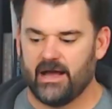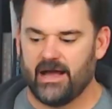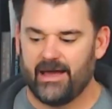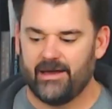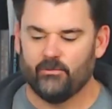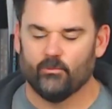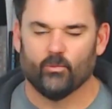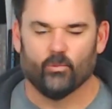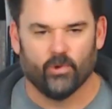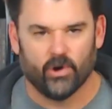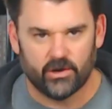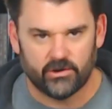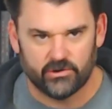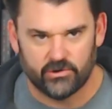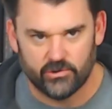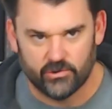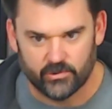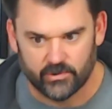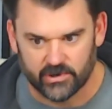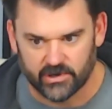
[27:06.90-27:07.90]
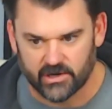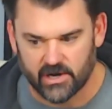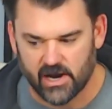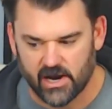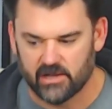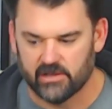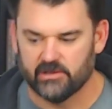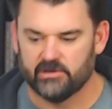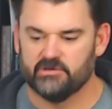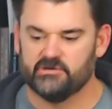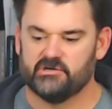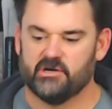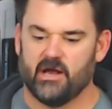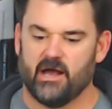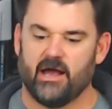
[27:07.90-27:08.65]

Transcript: I want you in college.